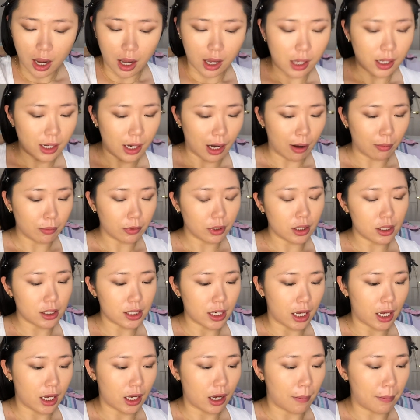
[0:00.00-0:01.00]
Now I'm gonna
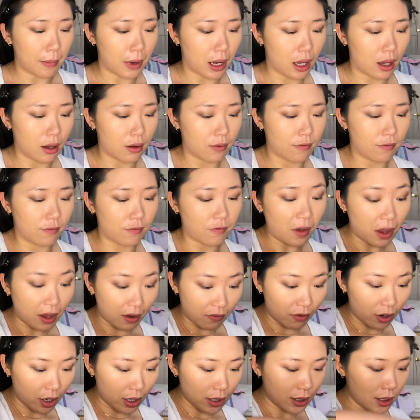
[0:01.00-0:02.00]
take my
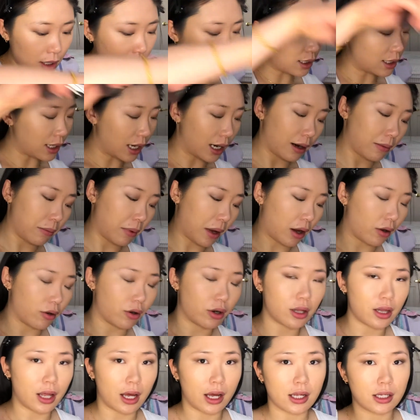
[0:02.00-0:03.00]
favorite setting powder
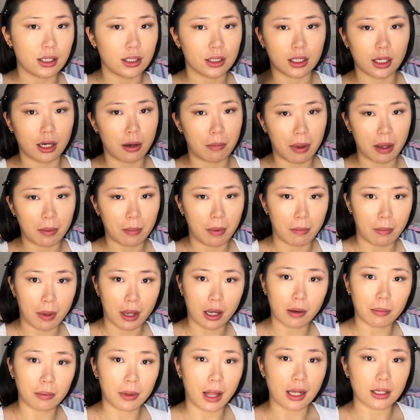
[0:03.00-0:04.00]
that is gonna make my
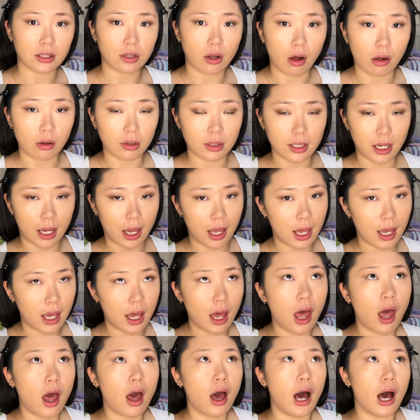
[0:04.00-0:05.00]
makeup last all day.
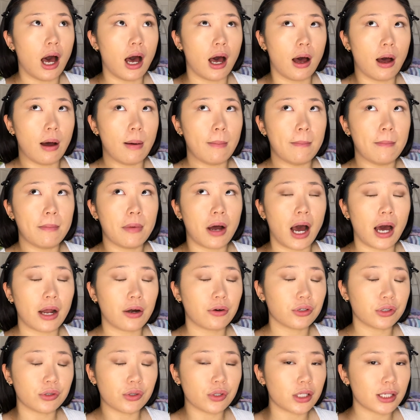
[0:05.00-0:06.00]
I
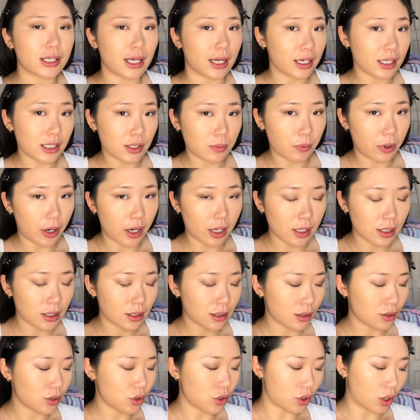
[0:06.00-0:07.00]
don't use setting sprays,
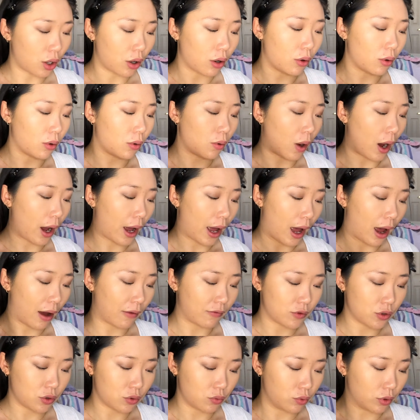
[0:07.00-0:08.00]
so I have
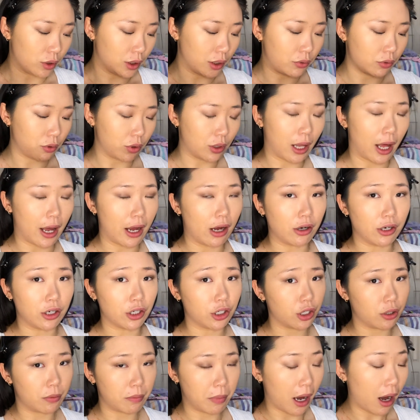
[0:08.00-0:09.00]
to really rely on a
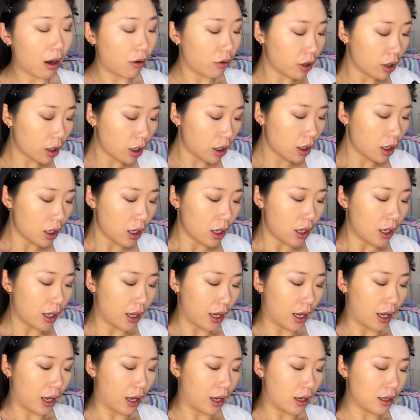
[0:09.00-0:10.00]
good powder.
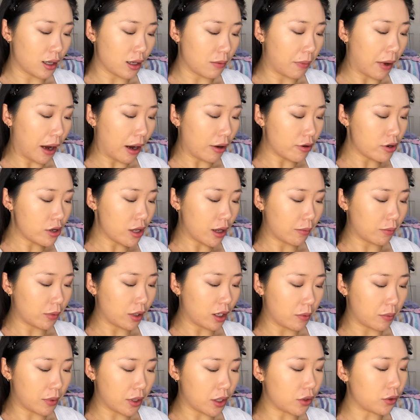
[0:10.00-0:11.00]
And the powder that I'm gonna
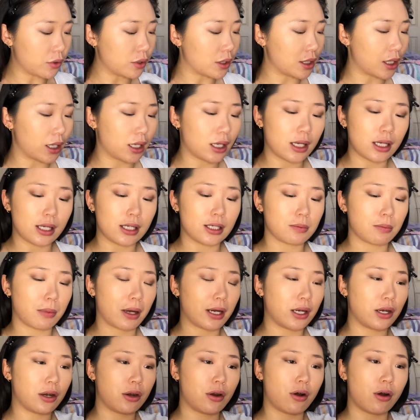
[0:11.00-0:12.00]
be using is my
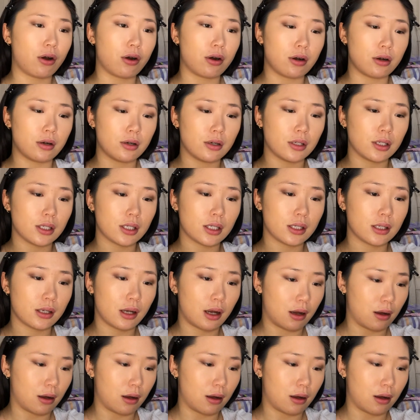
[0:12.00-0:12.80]
NARS